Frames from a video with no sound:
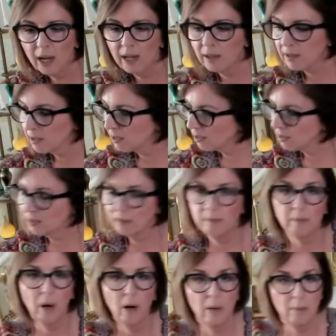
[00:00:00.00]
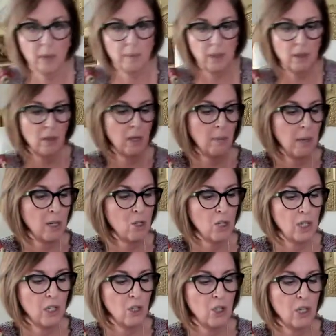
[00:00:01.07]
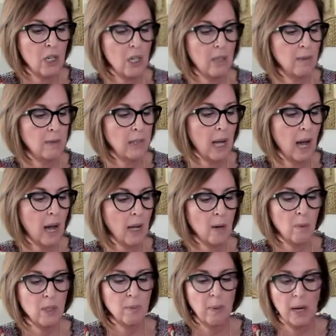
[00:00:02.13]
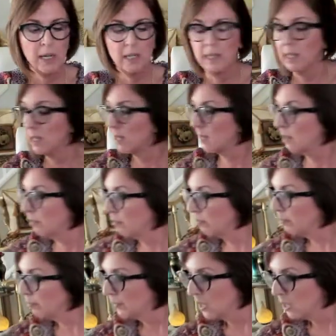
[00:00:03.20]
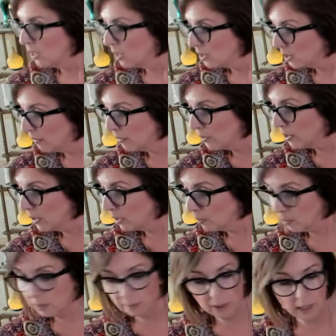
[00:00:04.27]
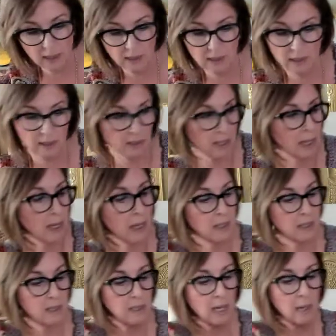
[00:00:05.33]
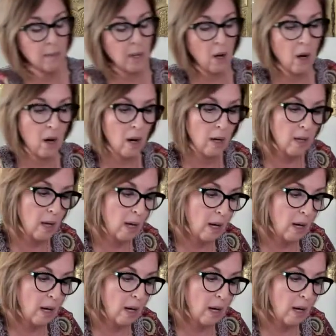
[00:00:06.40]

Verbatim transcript: else? Pardon me, I'm going to look at my cheat sheet. Yeah, it was Pisces. So if you're dealing with a Pisces, they got the same card.